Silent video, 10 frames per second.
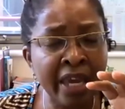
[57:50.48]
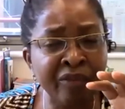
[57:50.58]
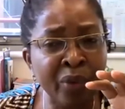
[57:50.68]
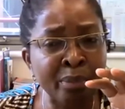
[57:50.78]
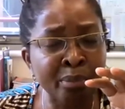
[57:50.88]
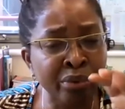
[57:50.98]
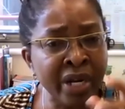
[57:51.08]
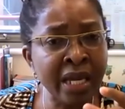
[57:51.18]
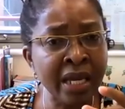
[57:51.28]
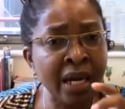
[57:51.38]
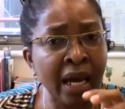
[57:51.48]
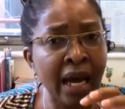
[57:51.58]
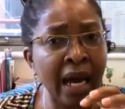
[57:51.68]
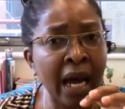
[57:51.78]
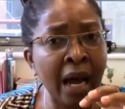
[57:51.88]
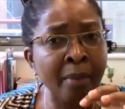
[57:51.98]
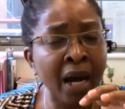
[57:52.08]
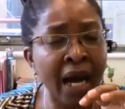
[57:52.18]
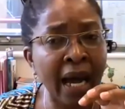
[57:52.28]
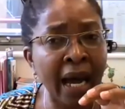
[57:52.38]
If we bring
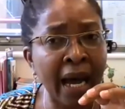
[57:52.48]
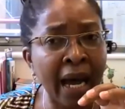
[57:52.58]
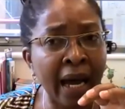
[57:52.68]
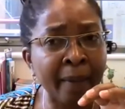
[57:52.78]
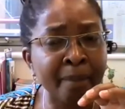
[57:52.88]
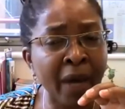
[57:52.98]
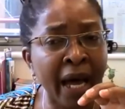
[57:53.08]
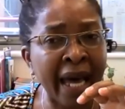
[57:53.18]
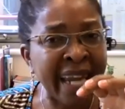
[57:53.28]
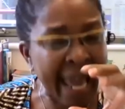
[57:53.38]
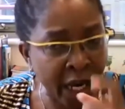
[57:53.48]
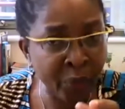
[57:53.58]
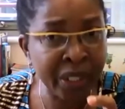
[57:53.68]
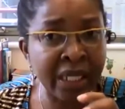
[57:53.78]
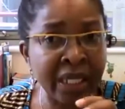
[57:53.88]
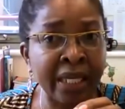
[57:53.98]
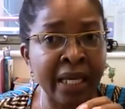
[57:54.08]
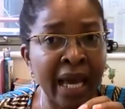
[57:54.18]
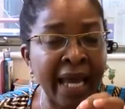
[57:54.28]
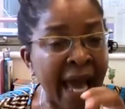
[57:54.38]
an equity
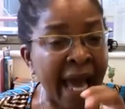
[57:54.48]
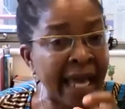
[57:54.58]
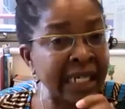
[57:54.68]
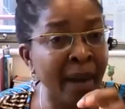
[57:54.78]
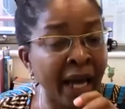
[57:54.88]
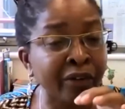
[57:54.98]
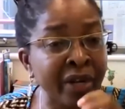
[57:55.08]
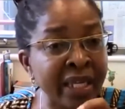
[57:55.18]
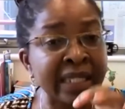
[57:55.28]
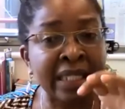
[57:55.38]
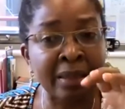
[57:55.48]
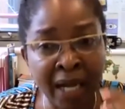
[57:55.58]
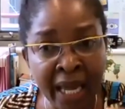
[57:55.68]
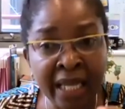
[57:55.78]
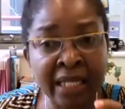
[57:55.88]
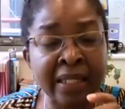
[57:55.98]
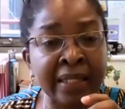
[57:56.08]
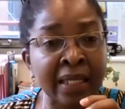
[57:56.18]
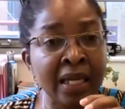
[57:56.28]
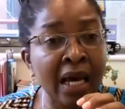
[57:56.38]
and anti-Black racism
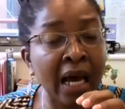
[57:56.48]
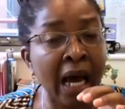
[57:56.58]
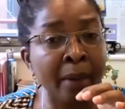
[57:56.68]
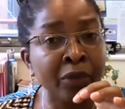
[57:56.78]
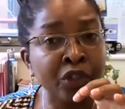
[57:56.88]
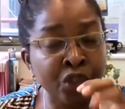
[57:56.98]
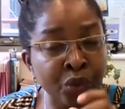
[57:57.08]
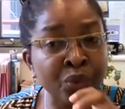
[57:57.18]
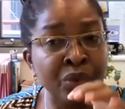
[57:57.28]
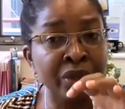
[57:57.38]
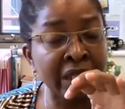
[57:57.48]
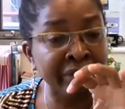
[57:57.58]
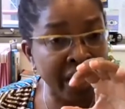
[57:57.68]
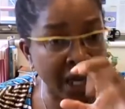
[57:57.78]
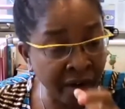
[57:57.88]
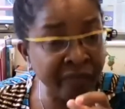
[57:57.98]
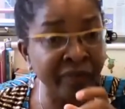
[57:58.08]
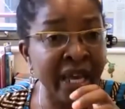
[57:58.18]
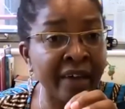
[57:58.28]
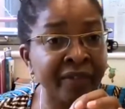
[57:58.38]
lens to the
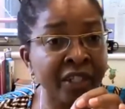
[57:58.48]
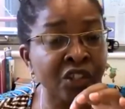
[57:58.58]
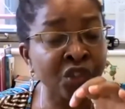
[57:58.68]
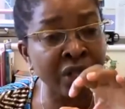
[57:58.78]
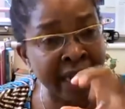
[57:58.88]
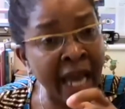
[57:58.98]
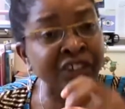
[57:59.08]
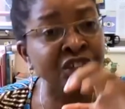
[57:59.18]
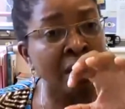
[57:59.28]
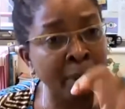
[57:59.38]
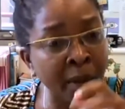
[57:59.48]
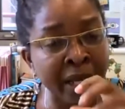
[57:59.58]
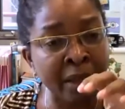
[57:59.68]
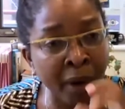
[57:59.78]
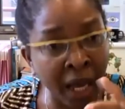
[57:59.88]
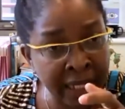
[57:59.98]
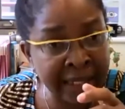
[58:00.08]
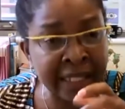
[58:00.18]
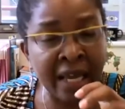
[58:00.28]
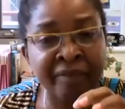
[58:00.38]
recovery efforts, to the national public
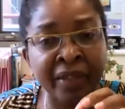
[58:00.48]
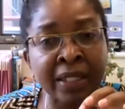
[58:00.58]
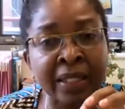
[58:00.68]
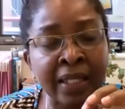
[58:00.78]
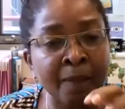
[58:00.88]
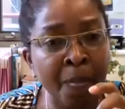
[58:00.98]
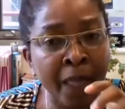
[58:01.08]
policy efforts,